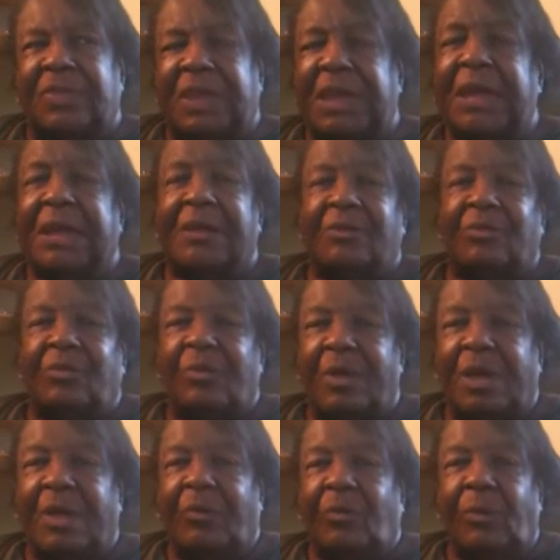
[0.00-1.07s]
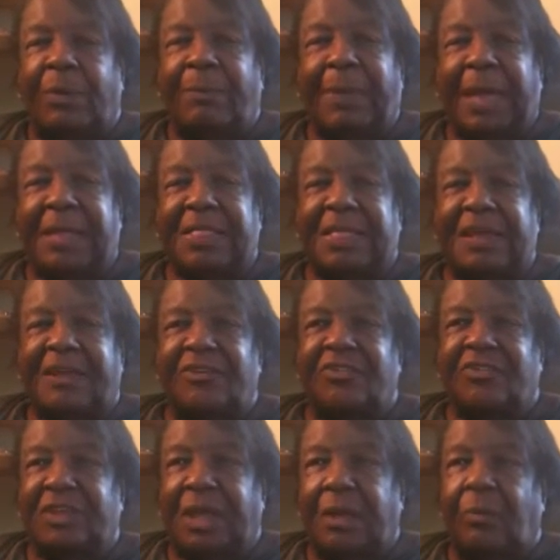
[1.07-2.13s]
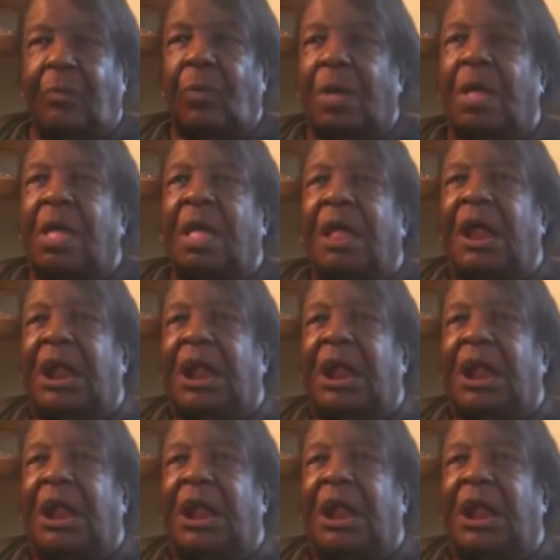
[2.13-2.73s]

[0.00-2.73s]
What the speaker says: deacon went back there and said, well,